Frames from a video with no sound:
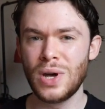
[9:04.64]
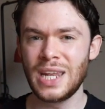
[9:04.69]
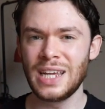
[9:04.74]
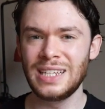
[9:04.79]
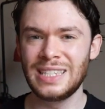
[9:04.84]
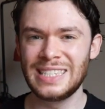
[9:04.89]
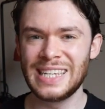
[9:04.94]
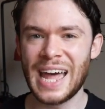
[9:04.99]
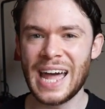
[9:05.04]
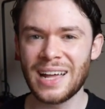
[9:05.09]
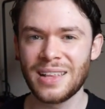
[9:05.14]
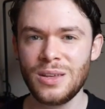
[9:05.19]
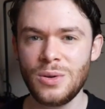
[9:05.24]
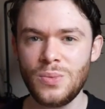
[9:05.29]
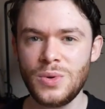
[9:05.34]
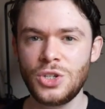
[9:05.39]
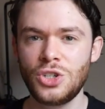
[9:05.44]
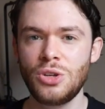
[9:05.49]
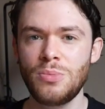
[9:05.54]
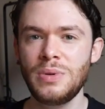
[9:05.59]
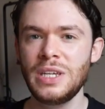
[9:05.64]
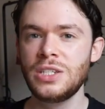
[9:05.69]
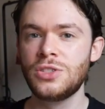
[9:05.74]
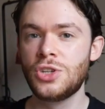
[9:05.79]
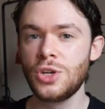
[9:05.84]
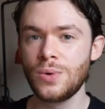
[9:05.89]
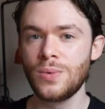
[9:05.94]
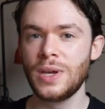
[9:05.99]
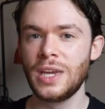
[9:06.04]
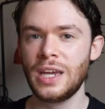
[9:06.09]
what exactly we should be
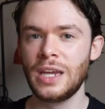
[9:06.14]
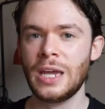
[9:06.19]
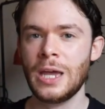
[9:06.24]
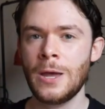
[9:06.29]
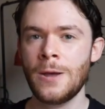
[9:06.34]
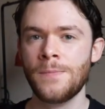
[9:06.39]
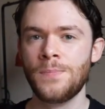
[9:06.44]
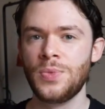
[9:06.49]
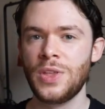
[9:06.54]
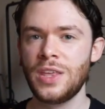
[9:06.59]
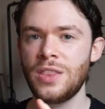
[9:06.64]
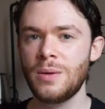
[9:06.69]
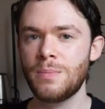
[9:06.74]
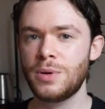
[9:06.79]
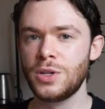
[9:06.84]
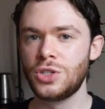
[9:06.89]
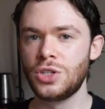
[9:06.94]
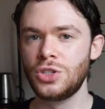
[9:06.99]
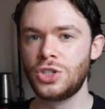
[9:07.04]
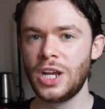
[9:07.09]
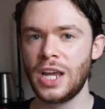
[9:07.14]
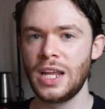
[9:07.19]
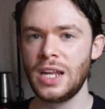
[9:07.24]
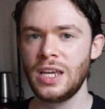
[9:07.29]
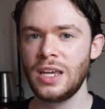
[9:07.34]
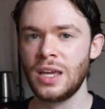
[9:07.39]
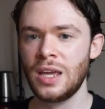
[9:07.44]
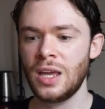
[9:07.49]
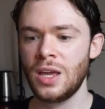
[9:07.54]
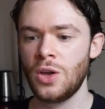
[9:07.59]
doing, and then Bush and
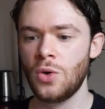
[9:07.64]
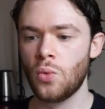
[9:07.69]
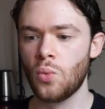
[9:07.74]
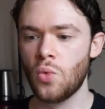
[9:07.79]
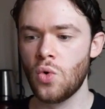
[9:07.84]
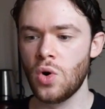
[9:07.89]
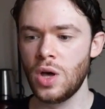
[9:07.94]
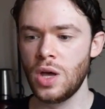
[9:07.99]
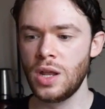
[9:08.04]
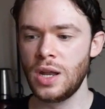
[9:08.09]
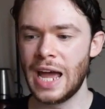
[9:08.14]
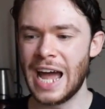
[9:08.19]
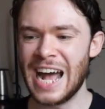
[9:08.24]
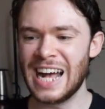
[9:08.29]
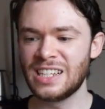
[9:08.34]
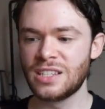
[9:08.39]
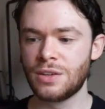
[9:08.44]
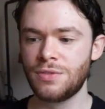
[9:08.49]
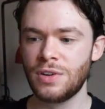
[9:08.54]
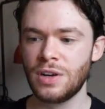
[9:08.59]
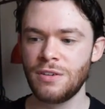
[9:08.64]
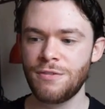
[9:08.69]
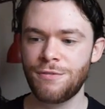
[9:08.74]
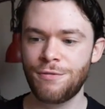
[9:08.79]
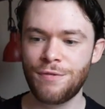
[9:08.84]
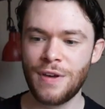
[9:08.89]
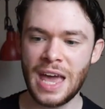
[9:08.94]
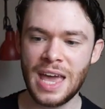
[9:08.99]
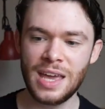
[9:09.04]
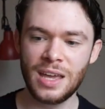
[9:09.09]
Cheney would ask very
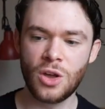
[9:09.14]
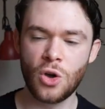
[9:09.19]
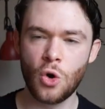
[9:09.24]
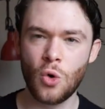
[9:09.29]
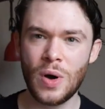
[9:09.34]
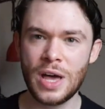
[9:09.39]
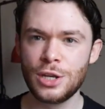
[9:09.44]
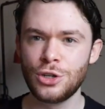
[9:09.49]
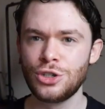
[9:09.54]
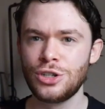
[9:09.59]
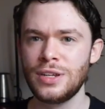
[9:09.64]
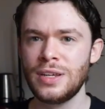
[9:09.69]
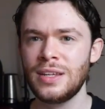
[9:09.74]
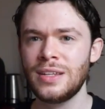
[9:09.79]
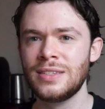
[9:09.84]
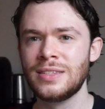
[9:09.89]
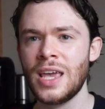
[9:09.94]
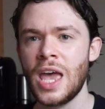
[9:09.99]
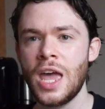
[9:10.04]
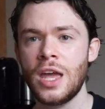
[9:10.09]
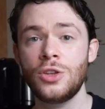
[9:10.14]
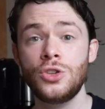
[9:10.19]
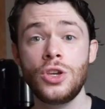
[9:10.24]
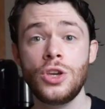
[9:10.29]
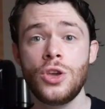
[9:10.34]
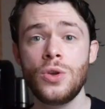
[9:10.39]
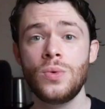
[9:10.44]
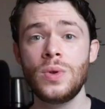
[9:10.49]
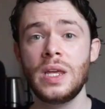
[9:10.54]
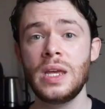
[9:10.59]
vague questions Do
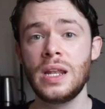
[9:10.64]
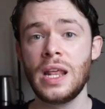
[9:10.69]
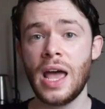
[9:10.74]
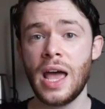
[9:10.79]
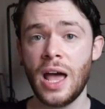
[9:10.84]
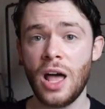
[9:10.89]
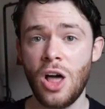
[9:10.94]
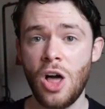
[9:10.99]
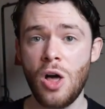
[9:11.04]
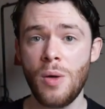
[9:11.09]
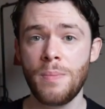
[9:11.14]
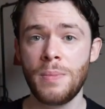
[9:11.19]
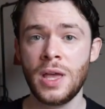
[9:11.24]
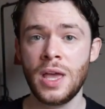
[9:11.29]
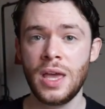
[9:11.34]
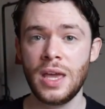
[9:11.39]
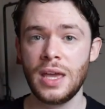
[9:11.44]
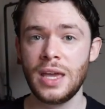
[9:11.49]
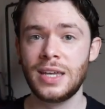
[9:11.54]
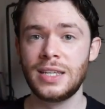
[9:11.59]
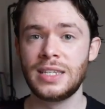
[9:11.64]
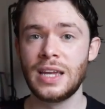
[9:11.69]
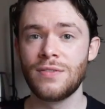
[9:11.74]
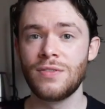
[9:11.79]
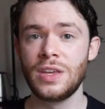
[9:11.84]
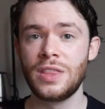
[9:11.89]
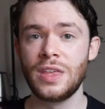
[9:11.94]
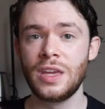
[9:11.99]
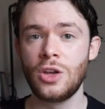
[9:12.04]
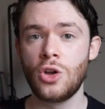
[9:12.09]
you need help? Is
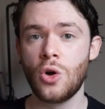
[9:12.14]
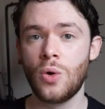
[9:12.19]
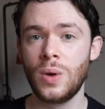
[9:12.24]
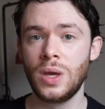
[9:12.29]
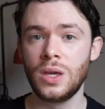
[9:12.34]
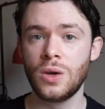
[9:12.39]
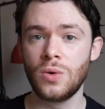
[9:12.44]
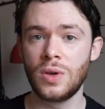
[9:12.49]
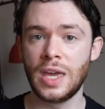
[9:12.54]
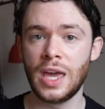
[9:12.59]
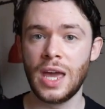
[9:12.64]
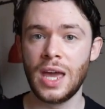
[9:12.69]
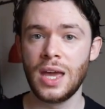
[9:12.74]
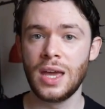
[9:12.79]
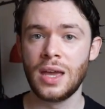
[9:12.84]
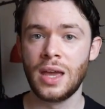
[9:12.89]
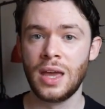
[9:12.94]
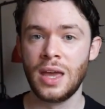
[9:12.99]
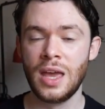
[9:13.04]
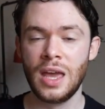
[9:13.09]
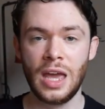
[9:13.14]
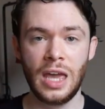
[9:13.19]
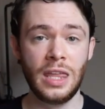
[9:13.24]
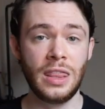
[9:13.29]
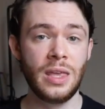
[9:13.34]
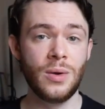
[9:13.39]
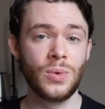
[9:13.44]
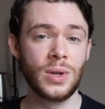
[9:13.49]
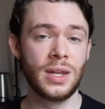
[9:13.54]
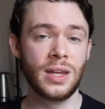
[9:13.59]
everything going okay?
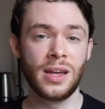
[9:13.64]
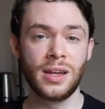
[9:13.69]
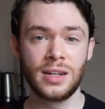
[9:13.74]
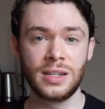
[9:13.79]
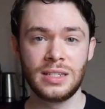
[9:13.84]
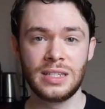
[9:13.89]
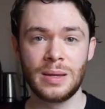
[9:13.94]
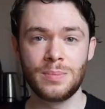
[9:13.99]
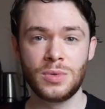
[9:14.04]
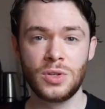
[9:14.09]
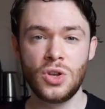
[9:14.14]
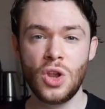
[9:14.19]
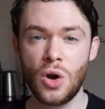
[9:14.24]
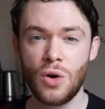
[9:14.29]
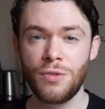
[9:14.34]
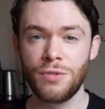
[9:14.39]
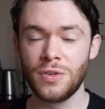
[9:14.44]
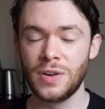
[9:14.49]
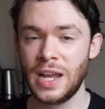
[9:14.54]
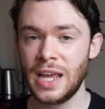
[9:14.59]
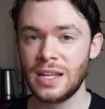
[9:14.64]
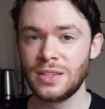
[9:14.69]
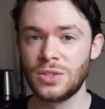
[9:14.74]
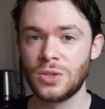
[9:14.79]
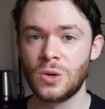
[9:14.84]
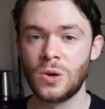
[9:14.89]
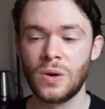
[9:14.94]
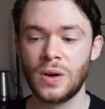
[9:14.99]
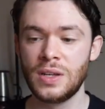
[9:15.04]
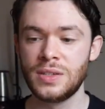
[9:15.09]
And they would not accept no for an
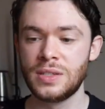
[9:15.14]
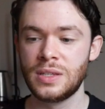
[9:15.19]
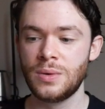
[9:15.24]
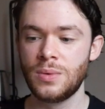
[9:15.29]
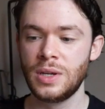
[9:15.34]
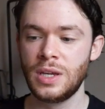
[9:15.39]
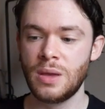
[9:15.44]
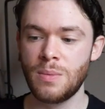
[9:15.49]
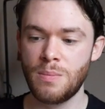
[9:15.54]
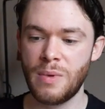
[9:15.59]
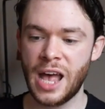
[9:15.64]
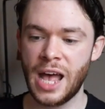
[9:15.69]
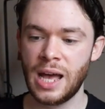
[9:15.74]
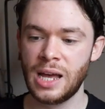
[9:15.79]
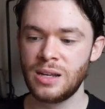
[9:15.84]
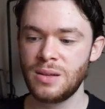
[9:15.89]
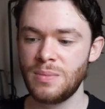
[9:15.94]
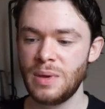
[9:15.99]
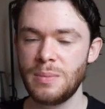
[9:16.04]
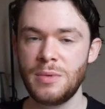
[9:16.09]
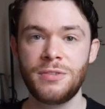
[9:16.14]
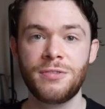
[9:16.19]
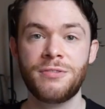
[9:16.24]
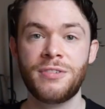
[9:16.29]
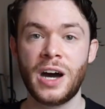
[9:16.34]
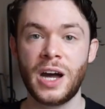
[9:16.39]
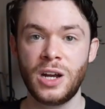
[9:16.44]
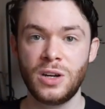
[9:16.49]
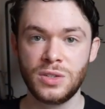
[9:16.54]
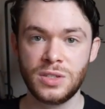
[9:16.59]
answer, or else they would get mad and maybe
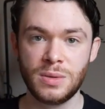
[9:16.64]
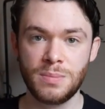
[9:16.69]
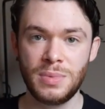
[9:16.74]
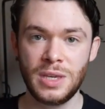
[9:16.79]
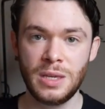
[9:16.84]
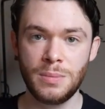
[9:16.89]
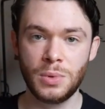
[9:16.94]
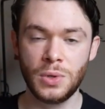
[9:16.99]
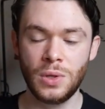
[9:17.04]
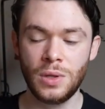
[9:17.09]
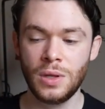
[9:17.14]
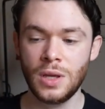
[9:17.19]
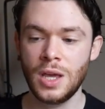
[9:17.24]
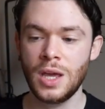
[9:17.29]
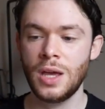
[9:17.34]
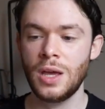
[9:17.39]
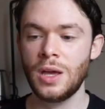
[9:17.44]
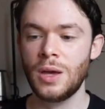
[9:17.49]
fire some people.